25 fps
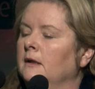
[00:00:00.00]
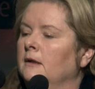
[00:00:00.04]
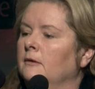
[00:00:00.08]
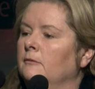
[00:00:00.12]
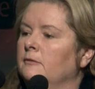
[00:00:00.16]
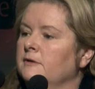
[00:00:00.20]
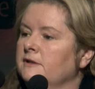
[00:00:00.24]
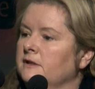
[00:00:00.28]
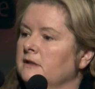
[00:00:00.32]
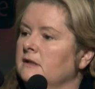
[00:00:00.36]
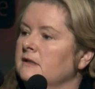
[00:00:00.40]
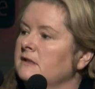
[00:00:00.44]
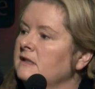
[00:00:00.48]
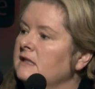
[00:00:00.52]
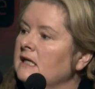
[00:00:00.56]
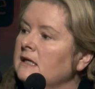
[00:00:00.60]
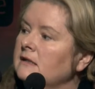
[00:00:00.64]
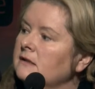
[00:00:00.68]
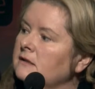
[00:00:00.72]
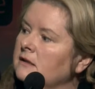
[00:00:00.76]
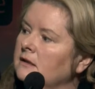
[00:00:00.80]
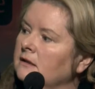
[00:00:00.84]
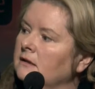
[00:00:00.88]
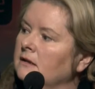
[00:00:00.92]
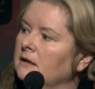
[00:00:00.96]
was an
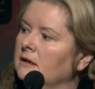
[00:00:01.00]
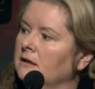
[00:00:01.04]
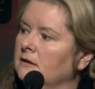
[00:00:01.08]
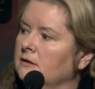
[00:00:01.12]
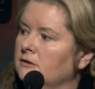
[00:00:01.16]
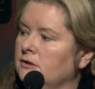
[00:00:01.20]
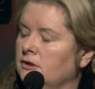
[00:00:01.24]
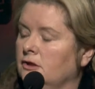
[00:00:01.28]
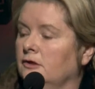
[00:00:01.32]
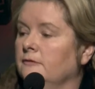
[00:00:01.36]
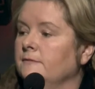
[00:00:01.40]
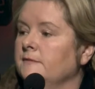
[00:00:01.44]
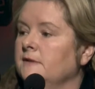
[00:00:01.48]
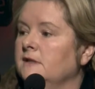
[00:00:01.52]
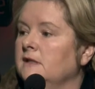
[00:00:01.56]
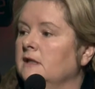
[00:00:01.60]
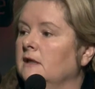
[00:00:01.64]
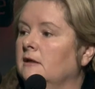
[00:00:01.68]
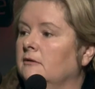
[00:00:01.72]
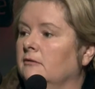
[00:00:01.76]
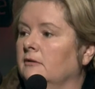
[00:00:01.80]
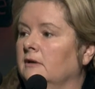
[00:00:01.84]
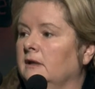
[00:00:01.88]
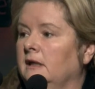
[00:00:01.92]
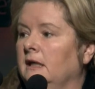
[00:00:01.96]
assassin in a
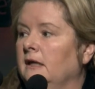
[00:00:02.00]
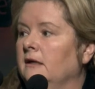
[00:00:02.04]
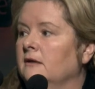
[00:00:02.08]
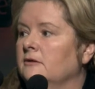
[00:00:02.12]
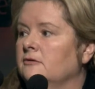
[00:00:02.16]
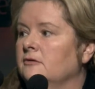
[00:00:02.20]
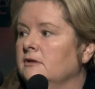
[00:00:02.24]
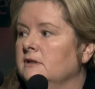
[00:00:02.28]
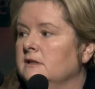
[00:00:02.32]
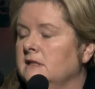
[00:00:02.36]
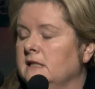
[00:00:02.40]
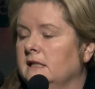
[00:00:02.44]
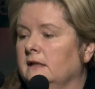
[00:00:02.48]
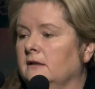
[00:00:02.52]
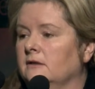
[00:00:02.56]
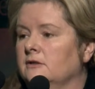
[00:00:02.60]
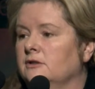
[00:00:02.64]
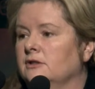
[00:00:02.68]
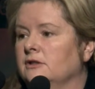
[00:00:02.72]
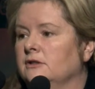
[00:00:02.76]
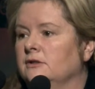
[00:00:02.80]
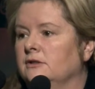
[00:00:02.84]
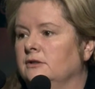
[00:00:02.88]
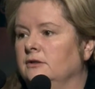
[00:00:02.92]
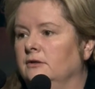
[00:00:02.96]
top-secret
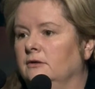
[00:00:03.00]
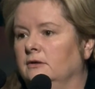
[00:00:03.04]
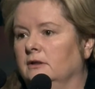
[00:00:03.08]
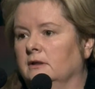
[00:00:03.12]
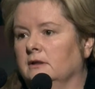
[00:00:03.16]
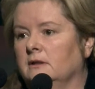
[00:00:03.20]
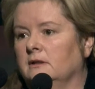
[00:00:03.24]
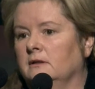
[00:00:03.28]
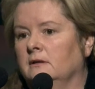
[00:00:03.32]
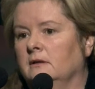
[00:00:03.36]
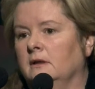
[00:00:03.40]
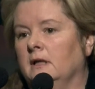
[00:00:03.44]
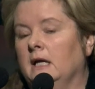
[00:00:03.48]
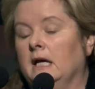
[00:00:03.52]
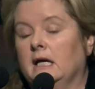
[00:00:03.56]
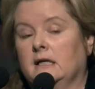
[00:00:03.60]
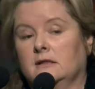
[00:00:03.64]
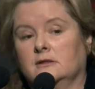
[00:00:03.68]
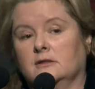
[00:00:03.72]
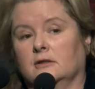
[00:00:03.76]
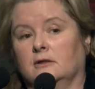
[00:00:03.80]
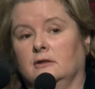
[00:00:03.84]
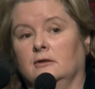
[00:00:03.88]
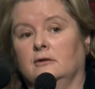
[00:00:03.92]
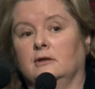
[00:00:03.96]
counterintelligence unit
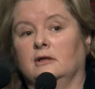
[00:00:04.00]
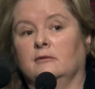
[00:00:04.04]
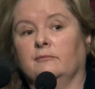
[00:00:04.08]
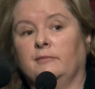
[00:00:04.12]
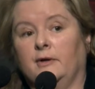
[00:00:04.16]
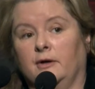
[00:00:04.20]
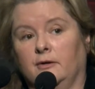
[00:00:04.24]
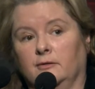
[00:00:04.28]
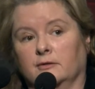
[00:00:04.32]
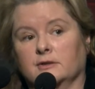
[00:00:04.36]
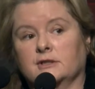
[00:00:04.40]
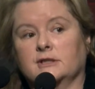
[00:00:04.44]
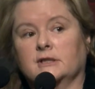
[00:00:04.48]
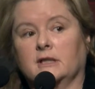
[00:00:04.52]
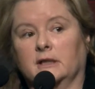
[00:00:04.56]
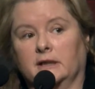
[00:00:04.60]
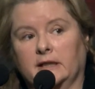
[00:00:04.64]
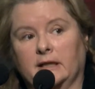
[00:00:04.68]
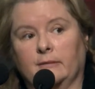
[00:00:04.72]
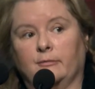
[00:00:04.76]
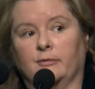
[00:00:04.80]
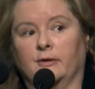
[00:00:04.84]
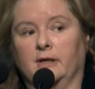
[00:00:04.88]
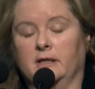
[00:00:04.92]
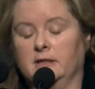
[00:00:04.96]
executing Polish
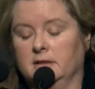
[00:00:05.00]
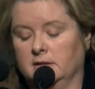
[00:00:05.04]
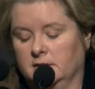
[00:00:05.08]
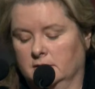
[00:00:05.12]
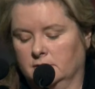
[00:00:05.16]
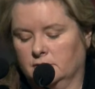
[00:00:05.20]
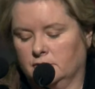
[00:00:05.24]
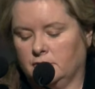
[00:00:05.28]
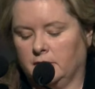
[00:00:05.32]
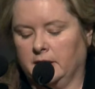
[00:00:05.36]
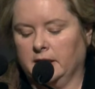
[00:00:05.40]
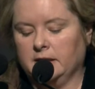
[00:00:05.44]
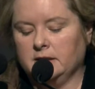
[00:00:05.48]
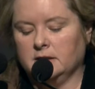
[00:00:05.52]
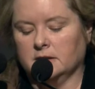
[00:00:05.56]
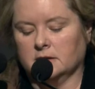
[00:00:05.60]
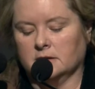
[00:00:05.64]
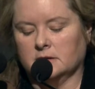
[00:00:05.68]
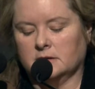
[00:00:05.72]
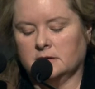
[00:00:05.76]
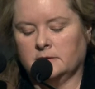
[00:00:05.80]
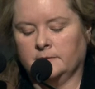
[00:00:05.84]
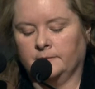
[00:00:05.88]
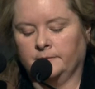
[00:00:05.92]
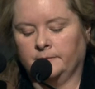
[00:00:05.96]
collaborators and
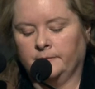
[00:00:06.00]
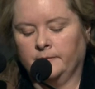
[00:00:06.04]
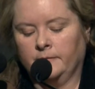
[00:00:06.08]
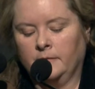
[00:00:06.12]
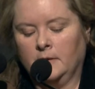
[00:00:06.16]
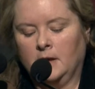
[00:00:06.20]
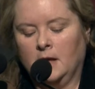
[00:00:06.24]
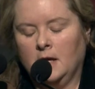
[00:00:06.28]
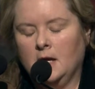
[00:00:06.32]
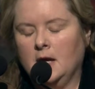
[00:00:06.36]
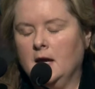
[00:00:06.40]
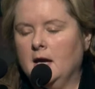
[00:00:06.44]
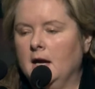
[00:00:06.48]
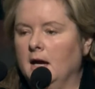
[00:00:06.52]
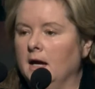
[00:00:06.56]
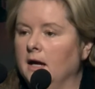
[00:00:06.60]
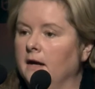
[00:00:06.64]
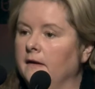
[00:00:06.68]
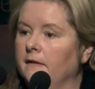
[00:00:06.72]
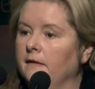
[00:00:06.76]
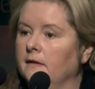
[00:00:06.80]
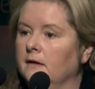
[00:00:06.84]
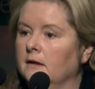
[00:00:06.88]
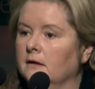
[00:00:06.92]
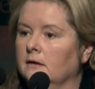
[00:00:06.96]
traitors.
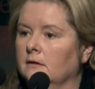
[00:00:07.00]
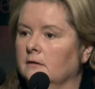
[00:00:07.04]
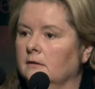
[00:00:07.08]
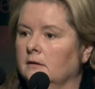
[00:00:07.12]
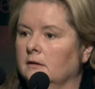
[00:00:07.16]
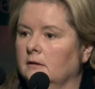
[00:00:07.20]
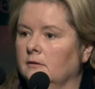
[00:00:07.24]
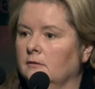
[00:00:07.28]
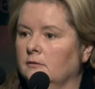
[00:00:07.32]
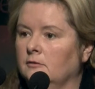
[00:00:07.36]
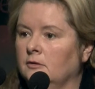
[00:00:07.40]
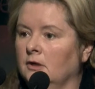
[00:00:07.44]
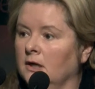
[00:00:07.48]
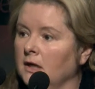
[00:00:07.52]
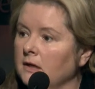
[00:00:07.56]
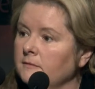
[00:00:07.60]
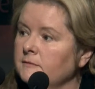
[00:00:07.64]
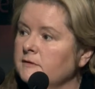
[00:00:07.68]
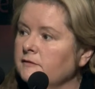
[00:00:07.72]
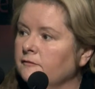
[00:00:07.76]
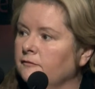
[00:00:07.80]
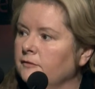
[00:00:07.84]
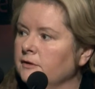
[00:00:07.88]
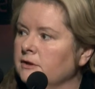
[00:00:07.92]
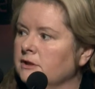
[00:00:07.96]
And the
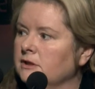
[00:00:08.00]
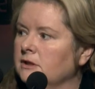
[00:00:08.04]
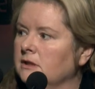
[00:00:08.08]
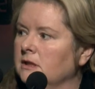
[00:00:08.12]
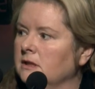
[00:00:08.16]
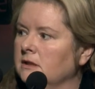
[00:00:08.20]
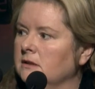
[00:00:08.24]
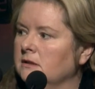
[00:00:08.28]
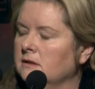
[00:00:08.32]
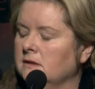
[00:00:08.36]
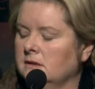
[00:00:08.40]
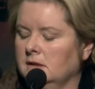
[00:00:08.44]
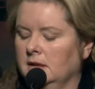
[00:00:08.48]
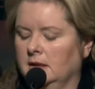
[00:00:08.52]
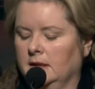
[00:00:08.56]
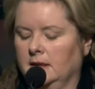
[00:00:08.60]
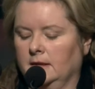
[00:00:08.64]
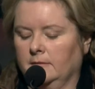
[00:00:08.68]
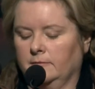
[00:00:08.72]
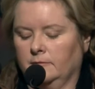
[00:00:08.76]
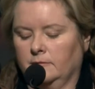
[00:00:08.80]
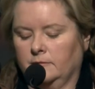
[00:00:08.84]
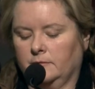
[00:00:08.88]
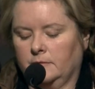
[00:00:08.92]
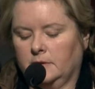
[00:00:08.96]
crimes of which these
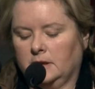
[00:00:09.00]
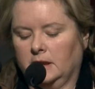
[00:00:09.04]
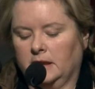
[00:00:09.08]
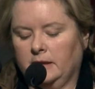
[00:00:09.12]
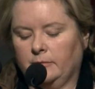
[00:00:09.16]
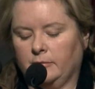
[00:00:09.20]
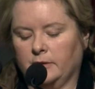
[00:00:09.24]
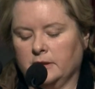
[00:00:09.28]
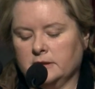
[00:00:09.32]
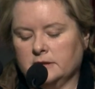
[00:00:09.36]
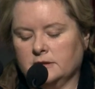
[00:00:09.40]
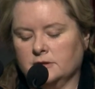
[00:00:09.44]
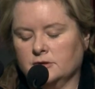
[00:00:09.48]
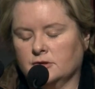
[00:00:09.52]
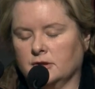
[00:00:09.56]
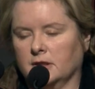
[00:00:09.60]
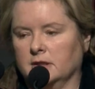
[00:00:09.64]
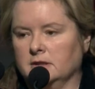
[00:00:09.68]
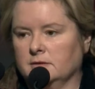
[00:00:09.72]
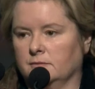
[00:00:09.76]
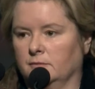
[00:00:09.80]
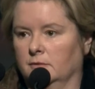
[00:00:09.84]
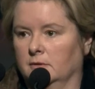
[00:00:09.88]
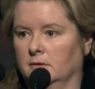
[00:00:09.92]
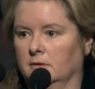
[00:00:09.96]
collaborators and
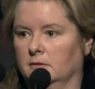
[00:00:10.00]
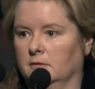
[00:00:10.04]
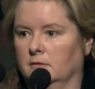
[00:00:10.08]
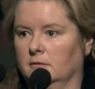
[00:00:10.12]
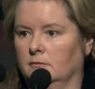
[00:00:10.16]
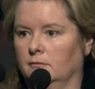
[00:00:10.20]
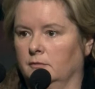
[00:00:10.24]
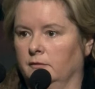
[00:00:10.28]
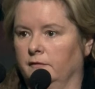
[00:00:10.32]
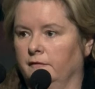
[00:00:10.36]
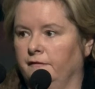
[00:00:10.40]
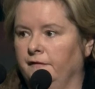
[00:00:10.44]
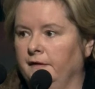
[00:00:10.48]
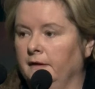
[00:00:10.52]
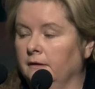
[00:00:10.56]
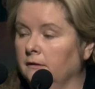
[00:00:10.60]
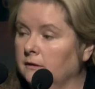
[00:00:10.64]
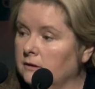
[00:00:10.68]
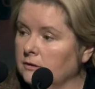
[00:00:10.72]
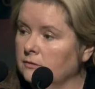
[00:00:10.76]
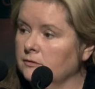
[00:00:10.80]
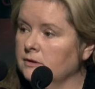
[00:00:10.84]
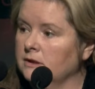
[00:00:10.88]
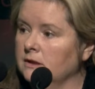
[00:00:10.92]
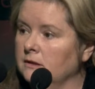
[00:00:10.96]
traitors were found
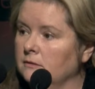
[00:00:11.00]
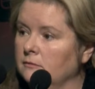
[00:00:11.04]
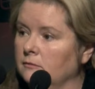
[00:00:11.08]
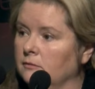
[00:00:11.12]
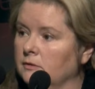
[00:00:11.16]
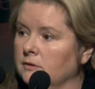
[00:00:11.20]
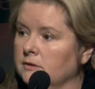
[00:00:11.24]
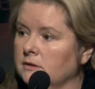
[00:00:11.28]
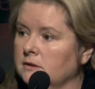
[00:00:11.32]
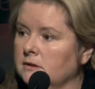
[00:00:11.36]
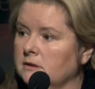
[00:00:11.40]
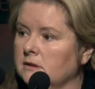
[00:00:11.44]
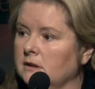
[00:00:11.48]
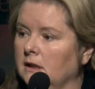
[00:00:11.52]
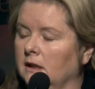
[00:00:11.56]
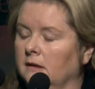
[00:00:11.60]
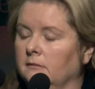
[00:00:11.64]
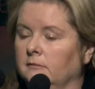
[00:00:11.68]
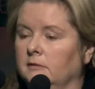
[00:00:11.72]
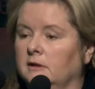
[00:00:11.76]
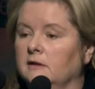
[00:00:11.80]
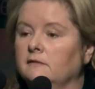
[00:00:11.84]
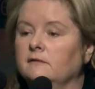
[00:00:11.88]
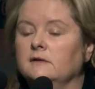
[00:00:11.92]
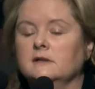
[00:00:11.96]
guilty was
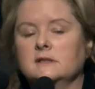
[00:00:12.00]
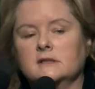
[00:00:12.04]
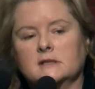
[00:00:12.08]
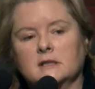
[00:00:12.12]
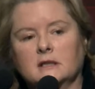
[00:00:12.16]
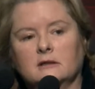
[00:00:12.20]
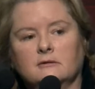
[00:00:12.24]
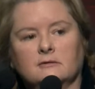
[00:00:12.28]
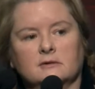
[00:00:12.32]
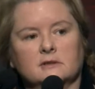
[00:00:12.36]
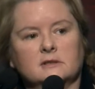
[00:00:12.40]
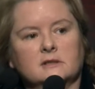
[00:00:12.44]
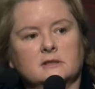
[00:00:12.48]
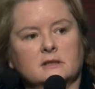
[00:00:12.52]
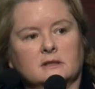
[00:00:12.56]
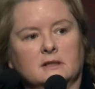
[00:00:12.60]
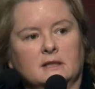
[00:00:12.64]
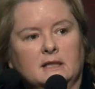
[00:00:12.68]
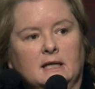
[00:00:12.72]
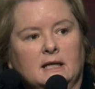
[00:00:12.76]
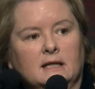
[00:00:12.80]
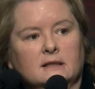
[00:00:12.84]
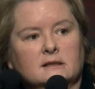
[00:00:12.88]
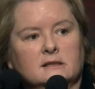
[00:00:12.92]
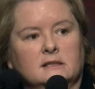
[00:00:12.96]
giving secrets to the
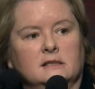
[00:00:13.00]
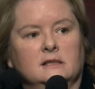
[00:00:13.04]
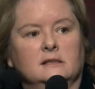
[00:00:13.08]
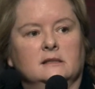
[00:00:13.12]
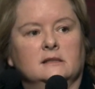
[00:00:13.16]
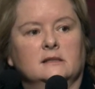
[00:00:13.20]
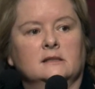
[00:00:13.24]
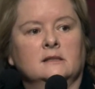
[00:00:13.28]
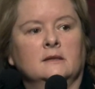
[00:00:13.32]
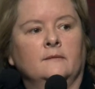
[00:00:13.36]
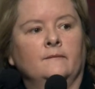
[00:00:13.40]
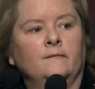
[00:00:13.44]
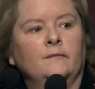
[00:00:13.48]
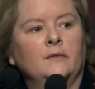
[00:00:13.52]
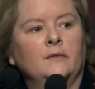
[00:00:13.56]
Nazis